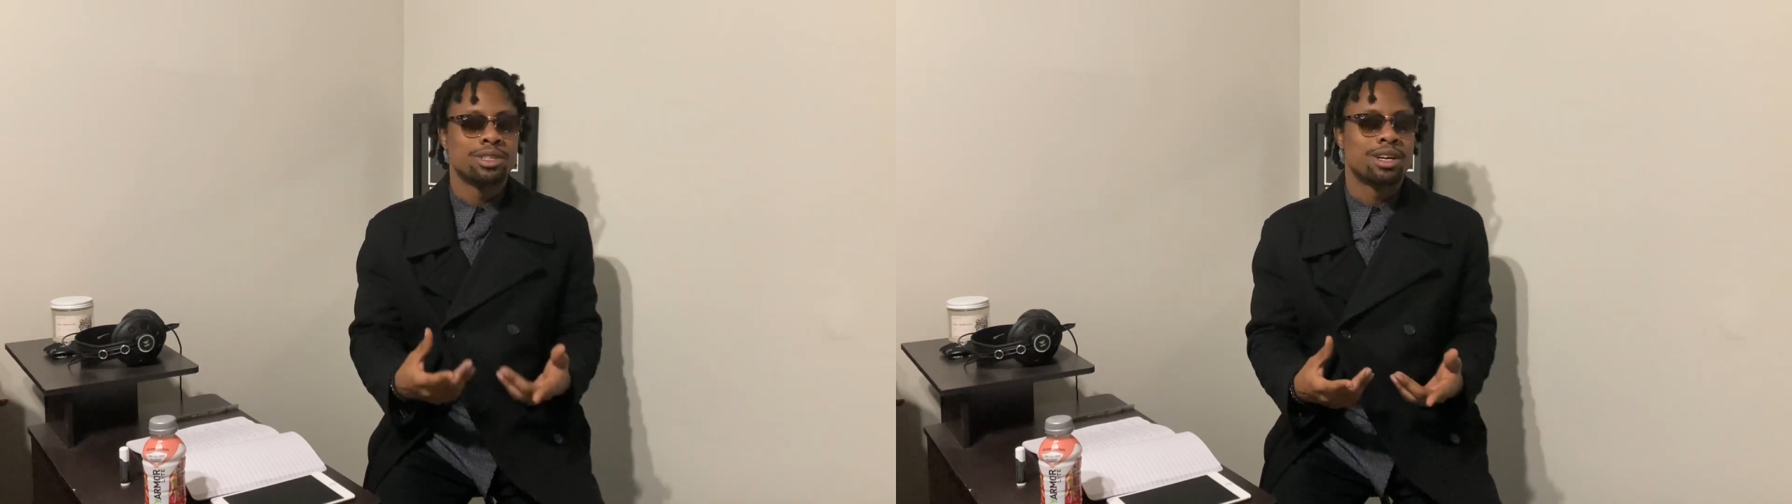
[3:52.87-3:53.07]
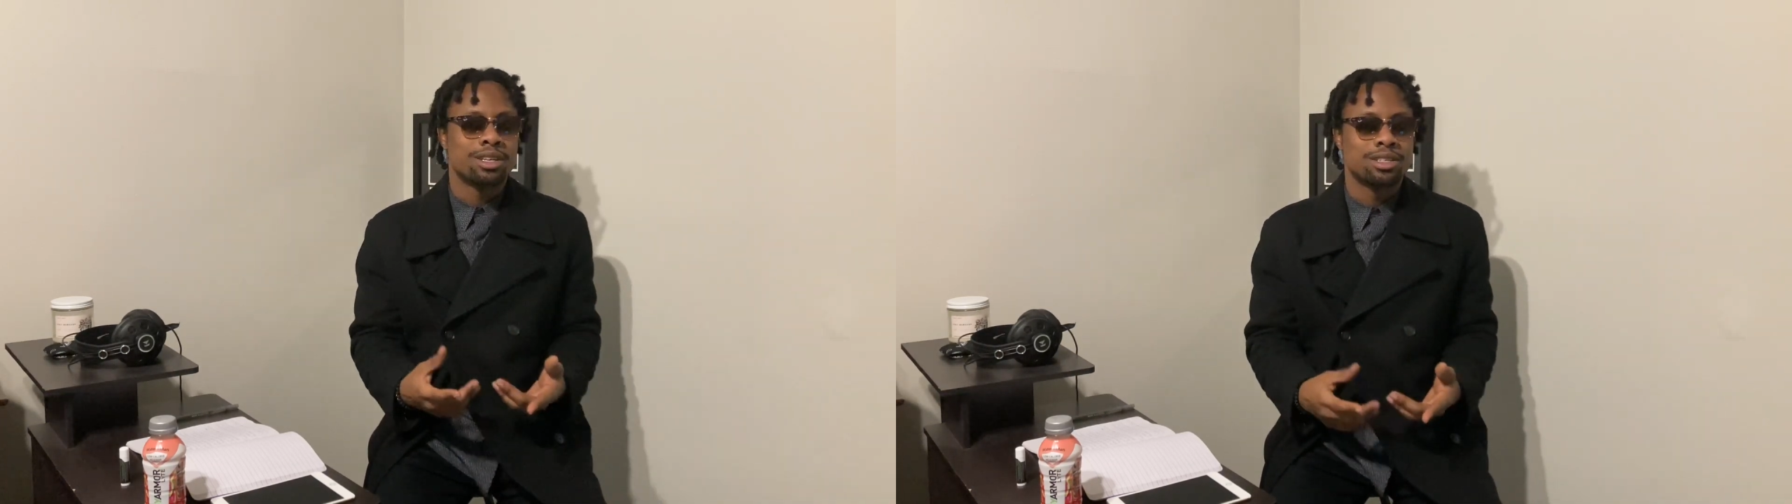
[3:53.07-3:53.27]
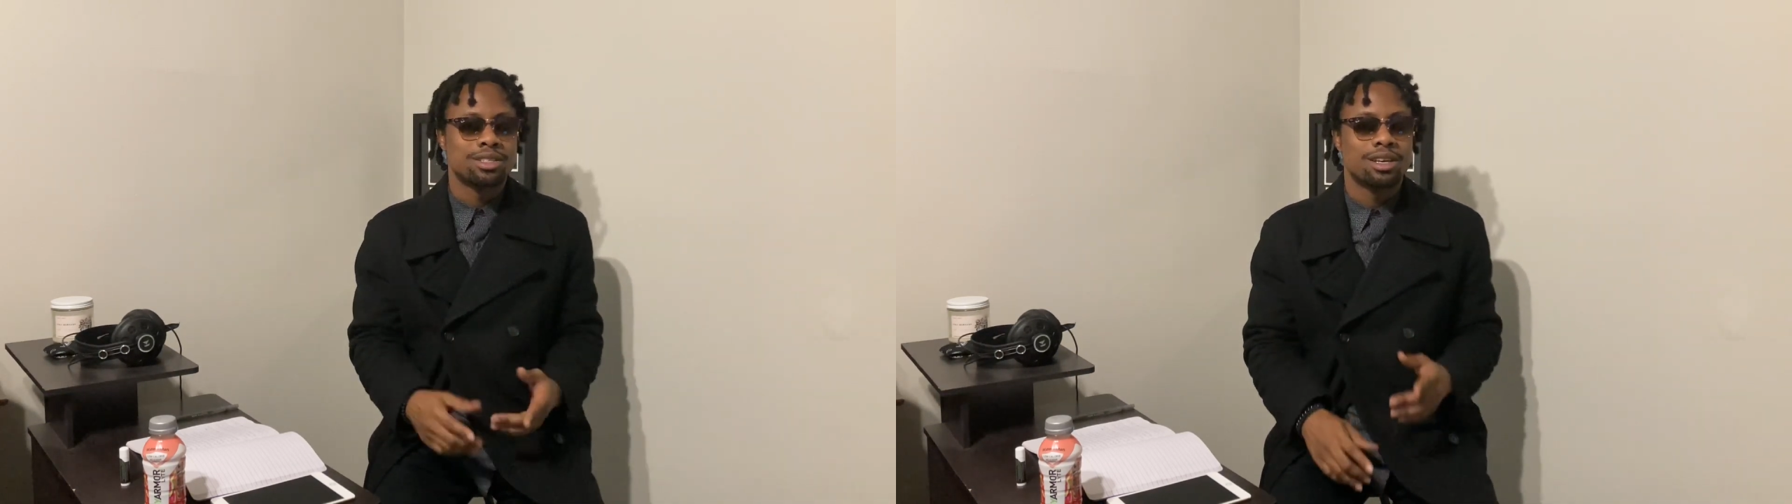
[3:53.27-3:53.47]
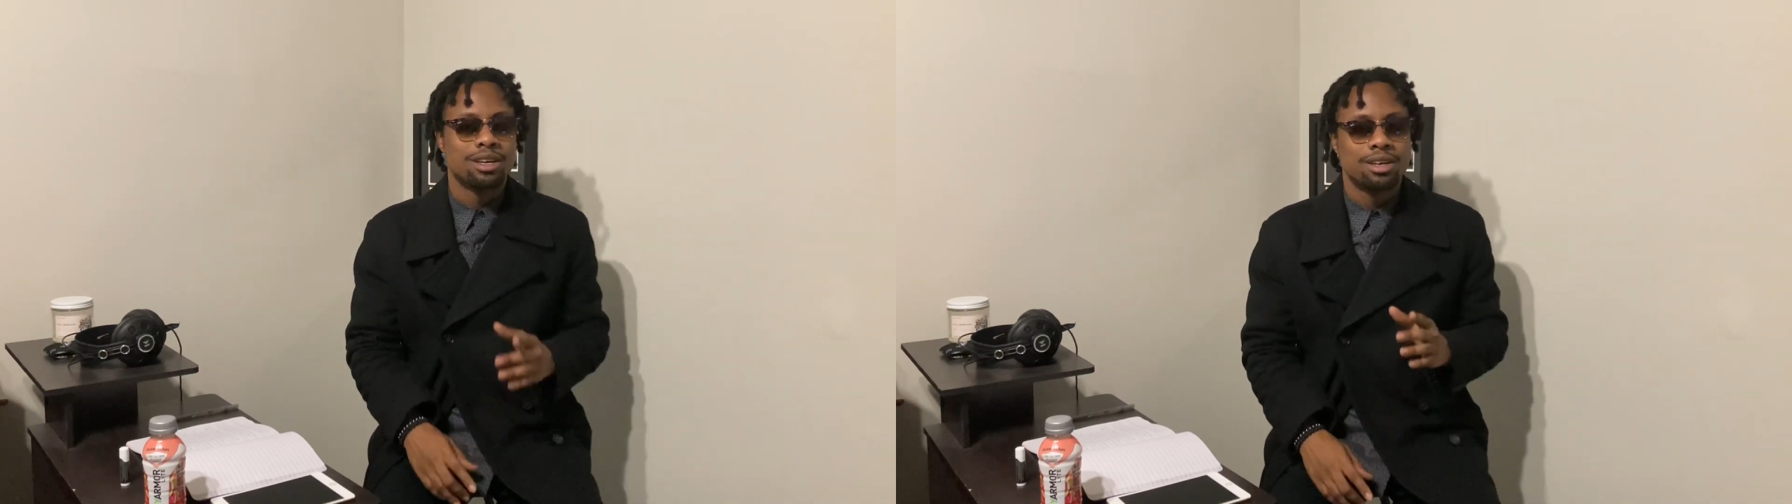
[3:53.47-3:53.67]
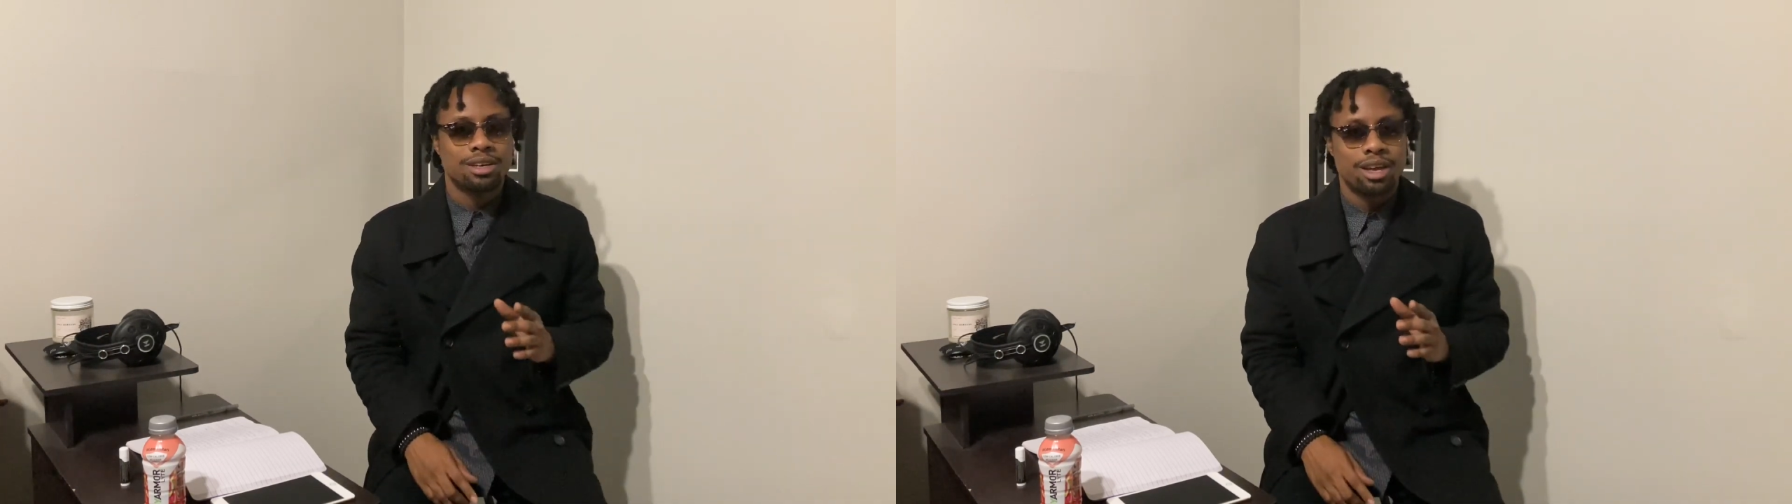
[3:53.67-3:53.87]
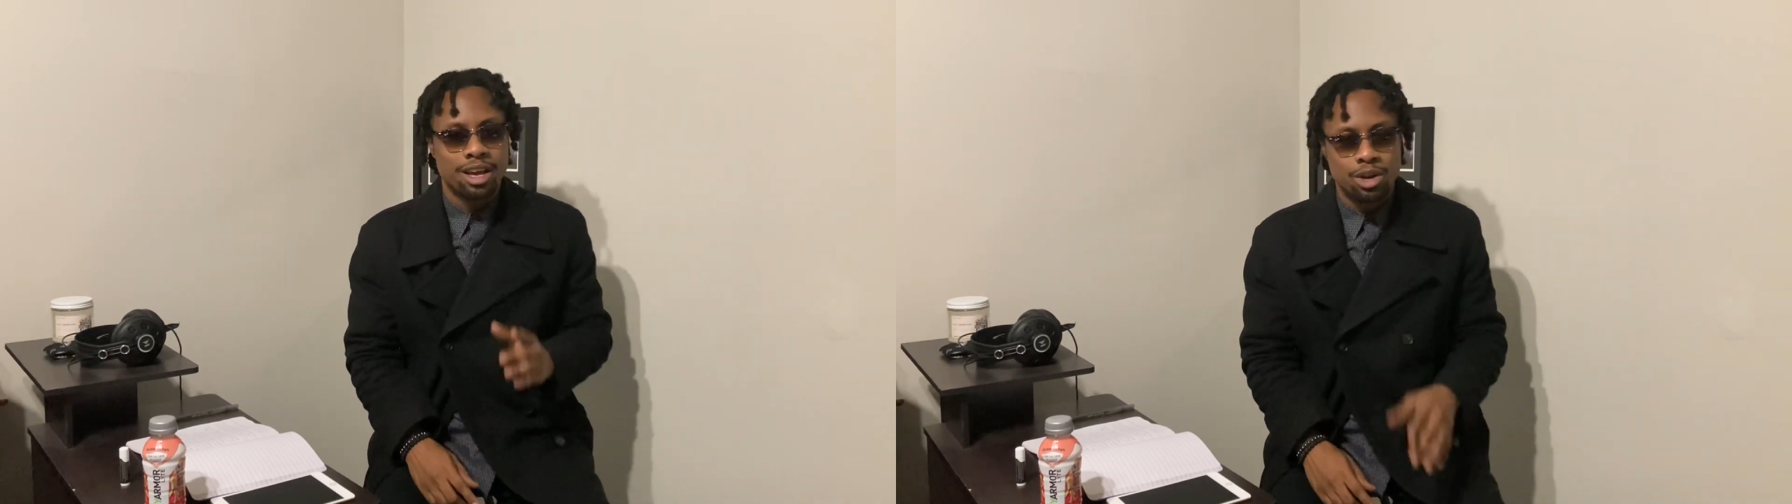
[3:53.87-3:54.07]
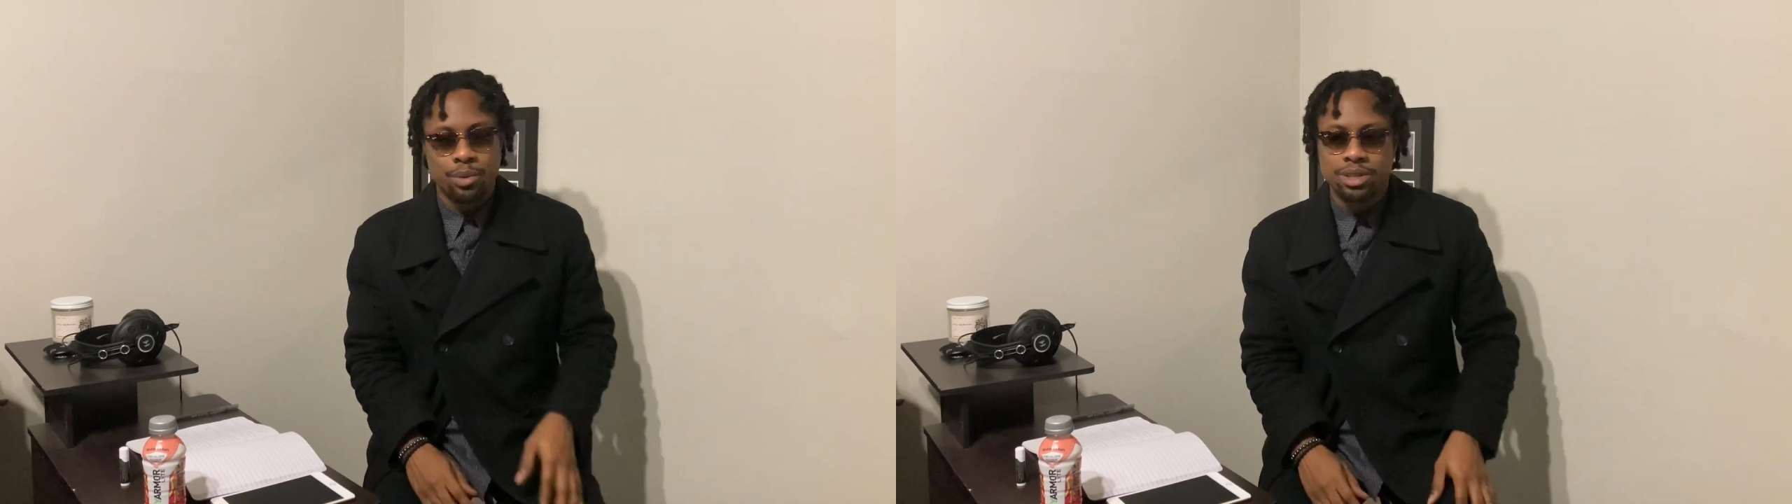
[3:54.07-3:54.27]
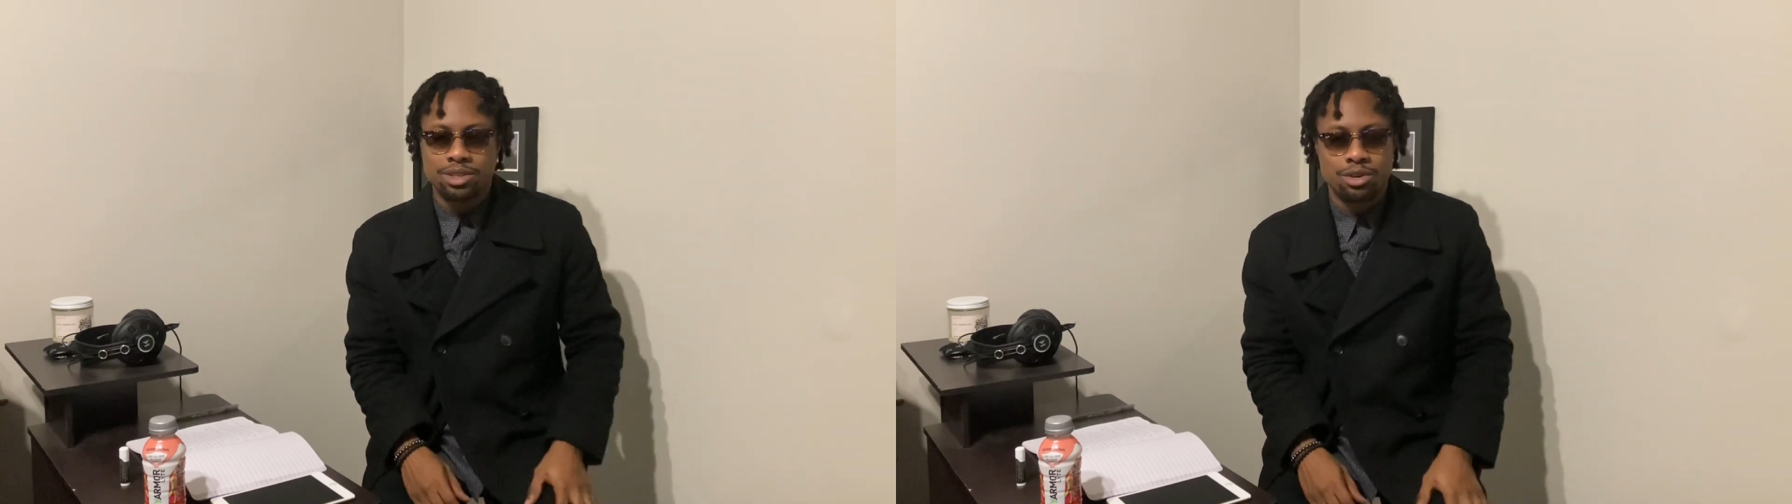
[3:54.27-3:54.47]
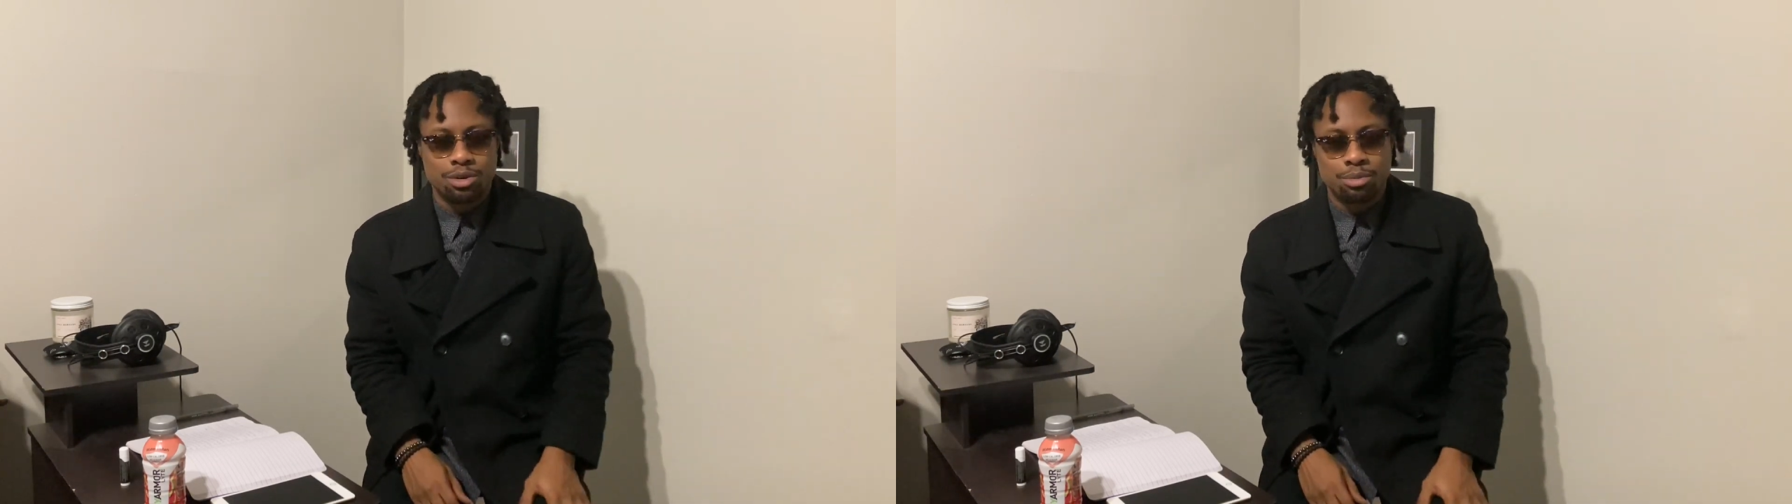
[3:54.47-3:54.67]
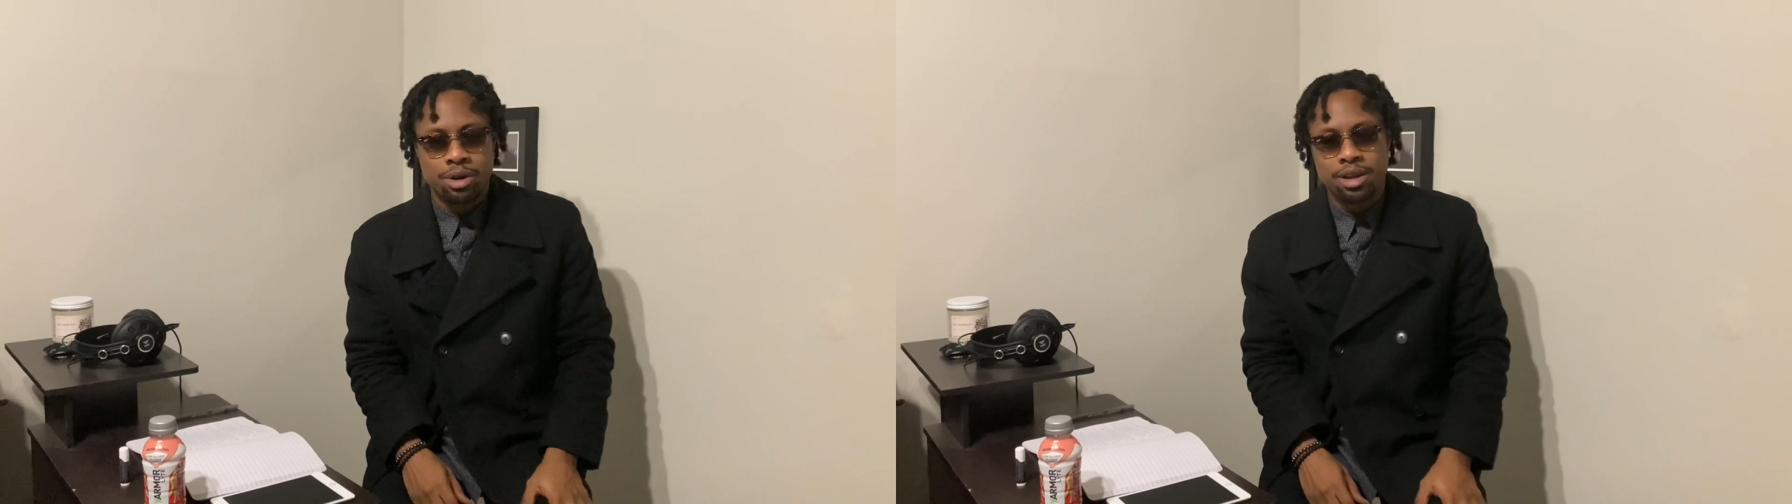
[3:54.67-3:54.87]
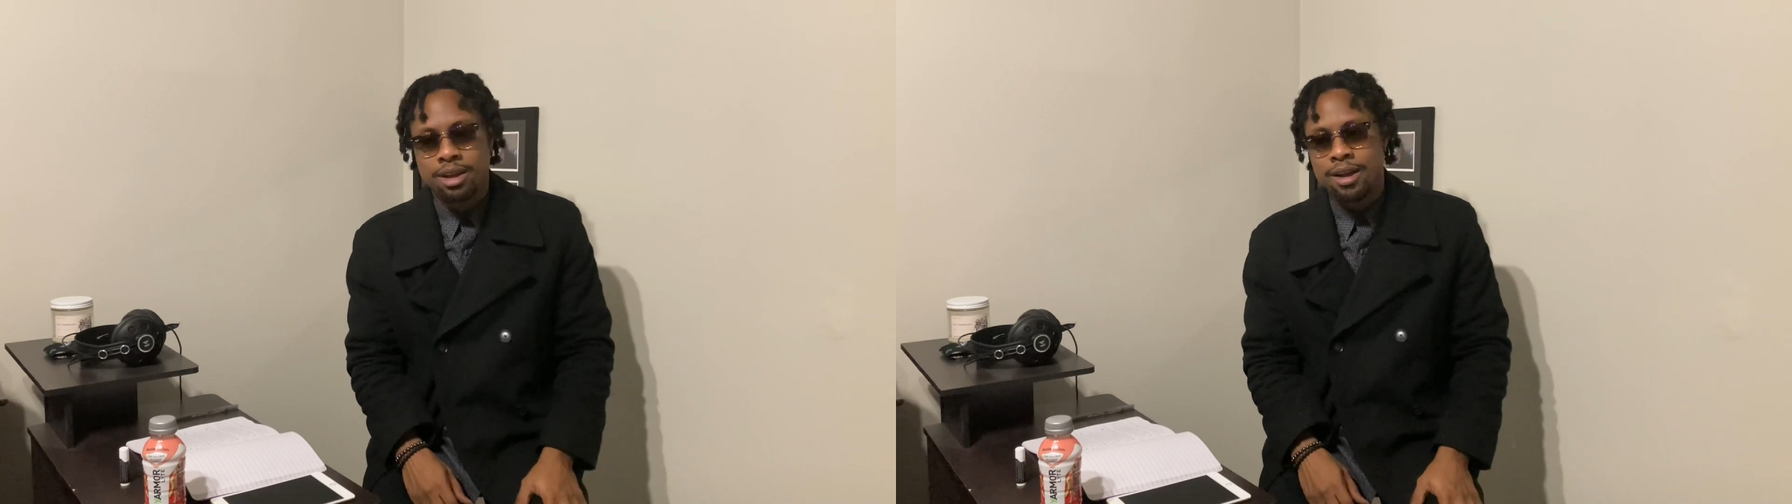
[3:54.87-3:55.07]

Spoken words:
Yachty's 808s and Heartbreak.